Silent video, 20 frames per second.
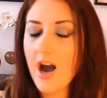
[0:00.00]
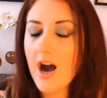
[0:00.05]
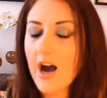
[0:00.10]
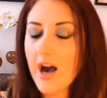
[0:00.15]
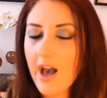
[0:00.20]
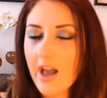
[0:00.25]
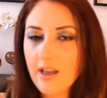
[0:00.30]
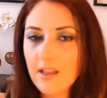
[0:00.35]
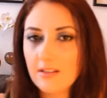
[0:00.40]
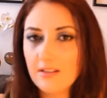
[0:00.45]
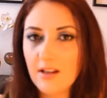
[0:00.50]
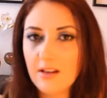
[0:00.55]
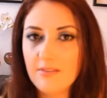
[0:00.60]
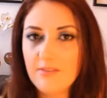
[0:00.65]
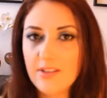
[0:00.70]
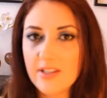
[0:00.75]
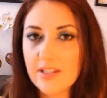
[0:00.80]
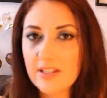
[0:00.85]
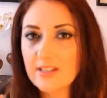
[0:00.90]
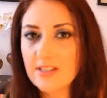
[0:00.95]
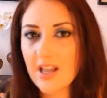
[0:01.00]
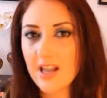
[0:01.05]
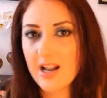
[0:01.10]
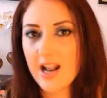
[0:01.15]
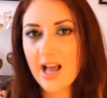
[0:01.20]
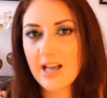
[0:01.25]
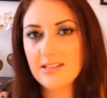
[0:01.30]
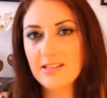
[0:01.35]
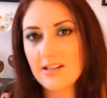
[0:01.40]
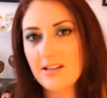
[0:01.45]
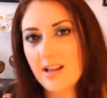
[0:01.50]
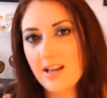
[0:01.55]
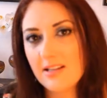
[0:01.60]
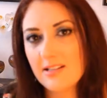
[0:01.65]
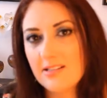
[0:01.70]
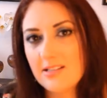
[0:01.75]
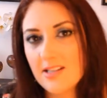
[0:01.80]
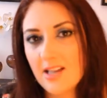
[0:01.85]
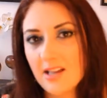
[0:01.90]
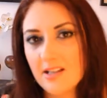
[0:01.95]
I love these. It has a
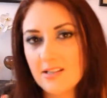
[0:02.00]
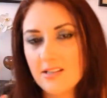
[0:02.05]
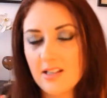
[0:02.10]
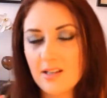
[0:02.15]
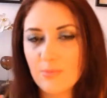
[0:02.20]
nice scent.